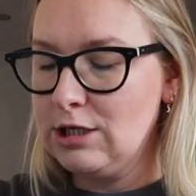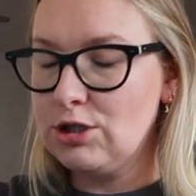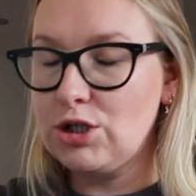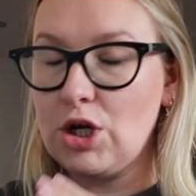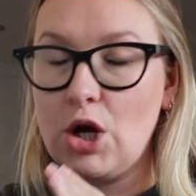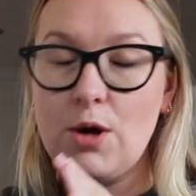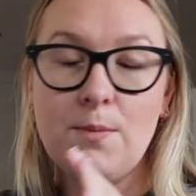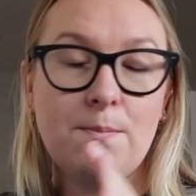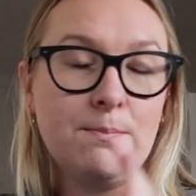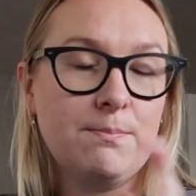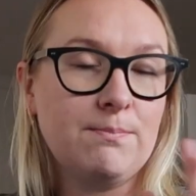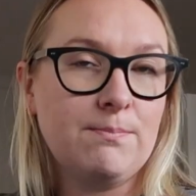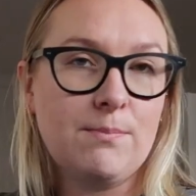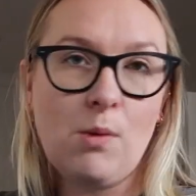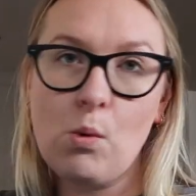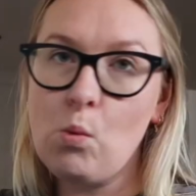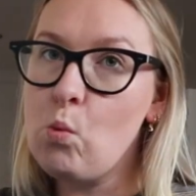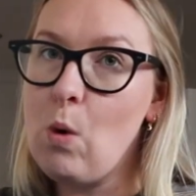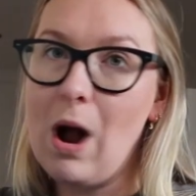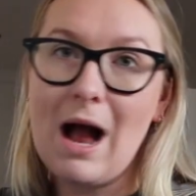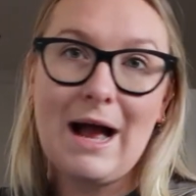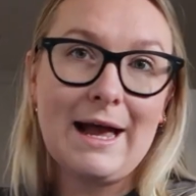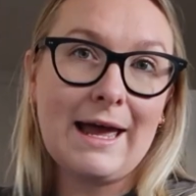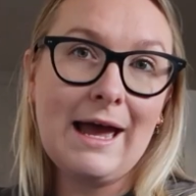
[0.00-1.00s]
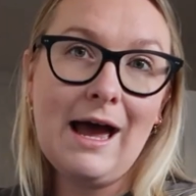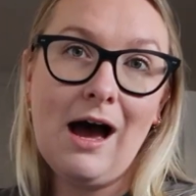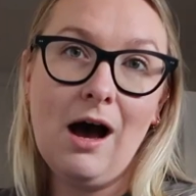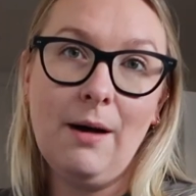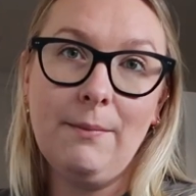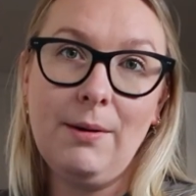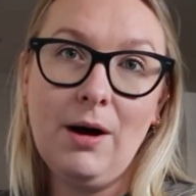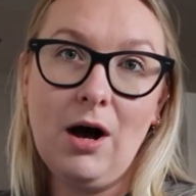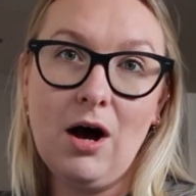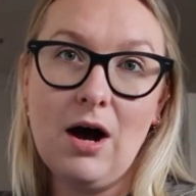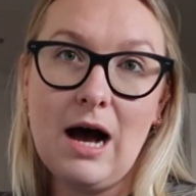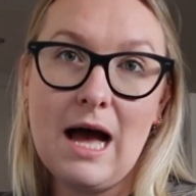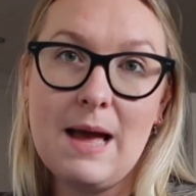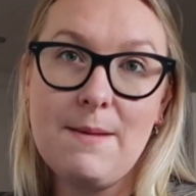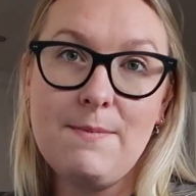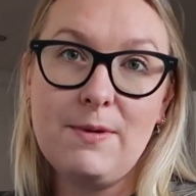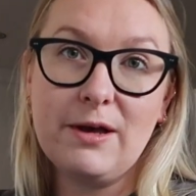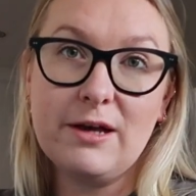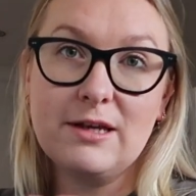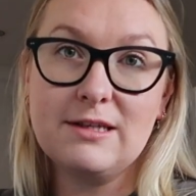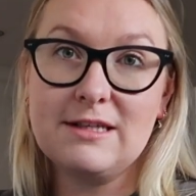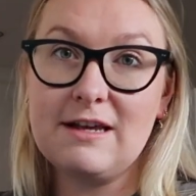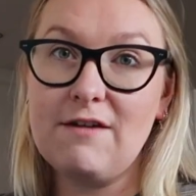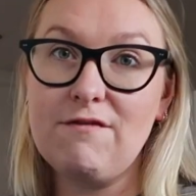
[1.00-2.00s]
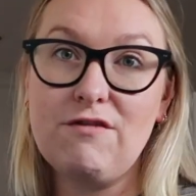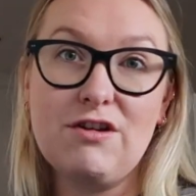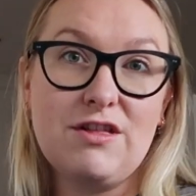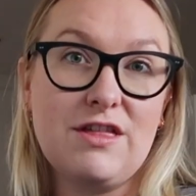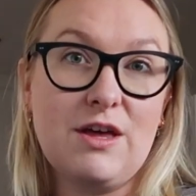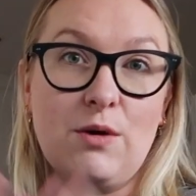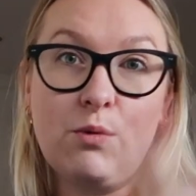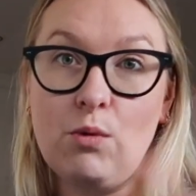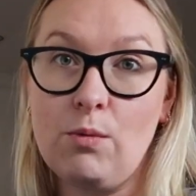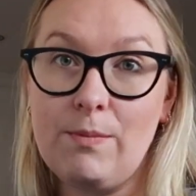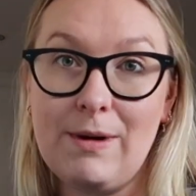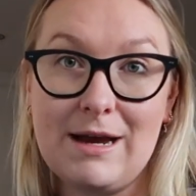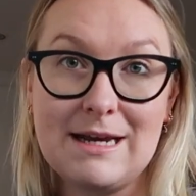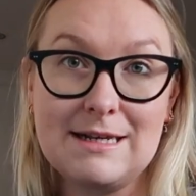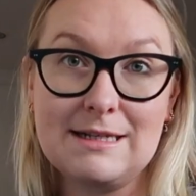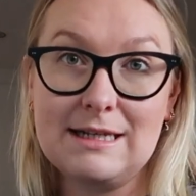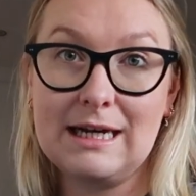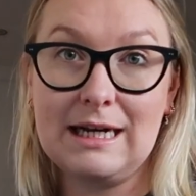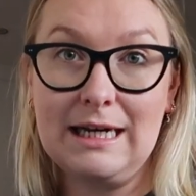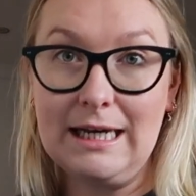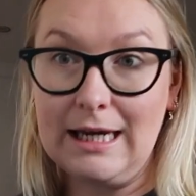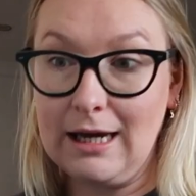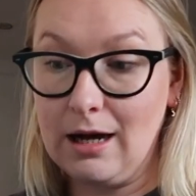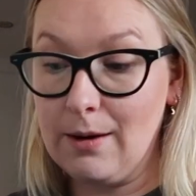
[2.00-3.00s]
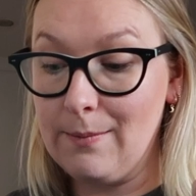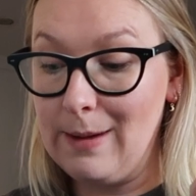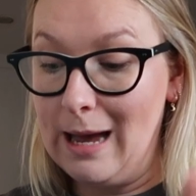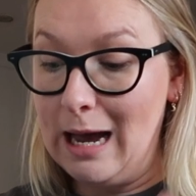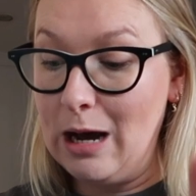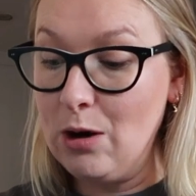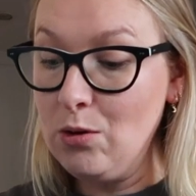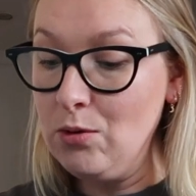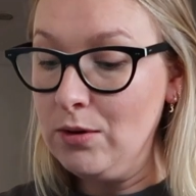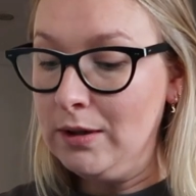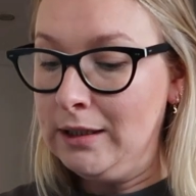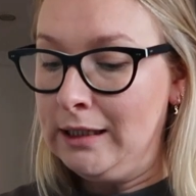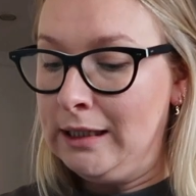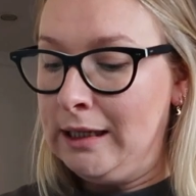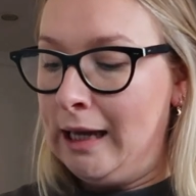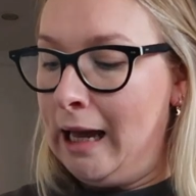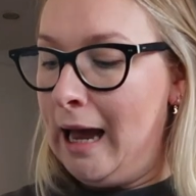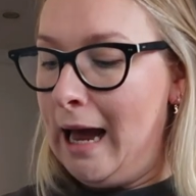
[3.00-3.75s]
Don't whack it up high because everything will basically come out.